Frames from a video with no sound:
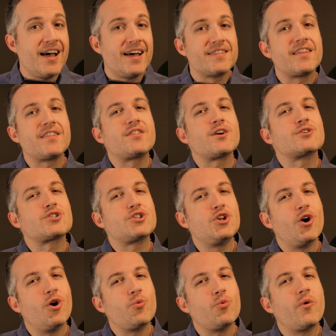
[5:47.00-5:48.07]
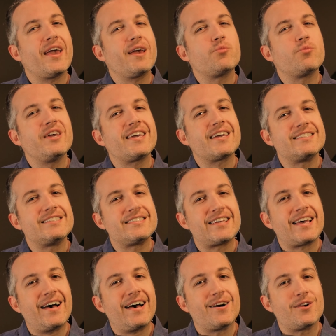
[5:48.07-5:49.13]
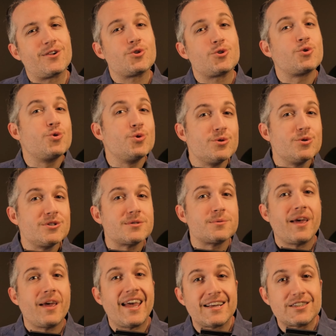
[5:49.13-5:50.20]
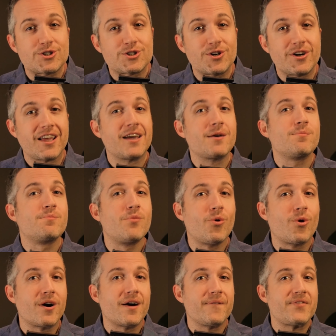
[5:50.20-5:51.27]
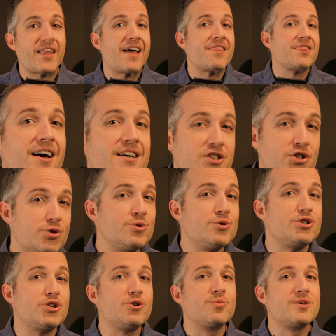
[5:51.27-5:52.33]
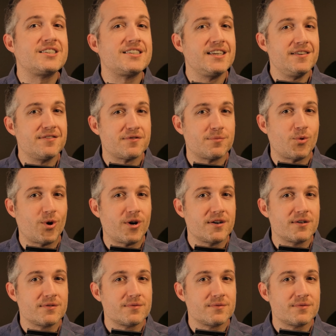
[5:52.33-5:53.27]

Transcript: that there's no way we can tell who's exerting more and thus who should receive more.